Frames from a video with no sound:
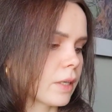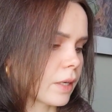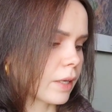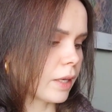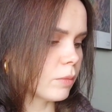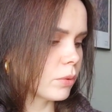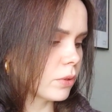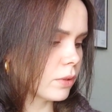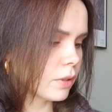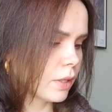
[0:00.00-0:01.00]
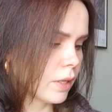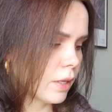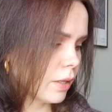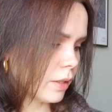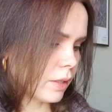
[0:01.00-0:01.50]
cable.
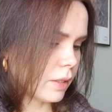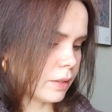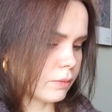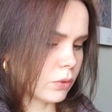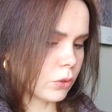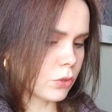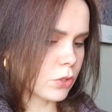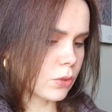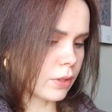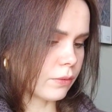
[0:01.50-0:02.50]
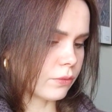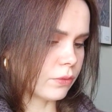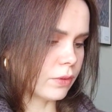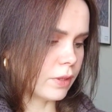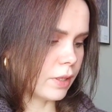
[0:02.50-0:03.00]
Also, I've
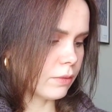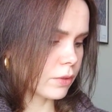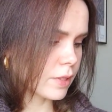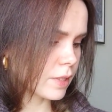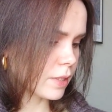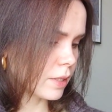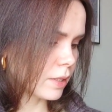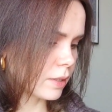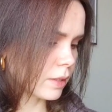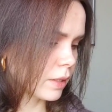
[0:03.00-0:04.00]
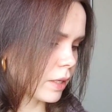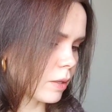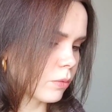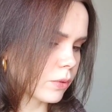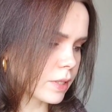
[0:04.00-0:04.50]
never seen
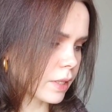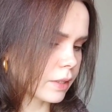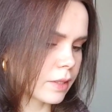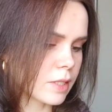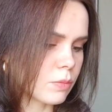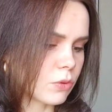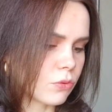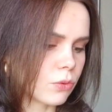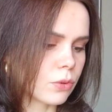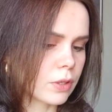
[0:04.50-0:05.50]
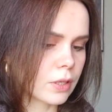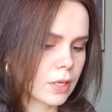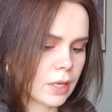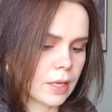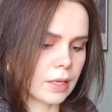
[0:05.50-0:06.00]
cables like this before.
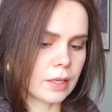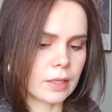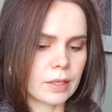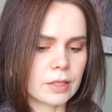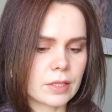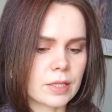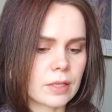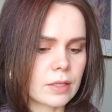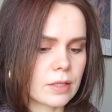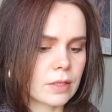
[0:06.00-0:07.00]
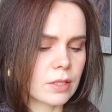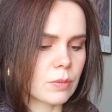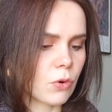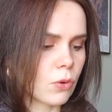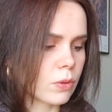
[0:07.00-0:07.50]
They are starting
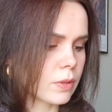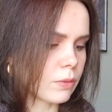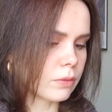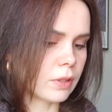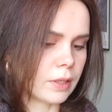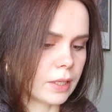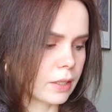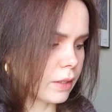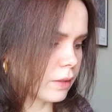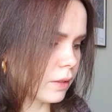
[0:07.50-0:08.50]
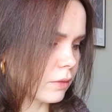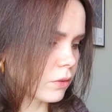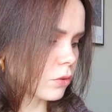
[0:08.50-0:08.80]
small around the neck and then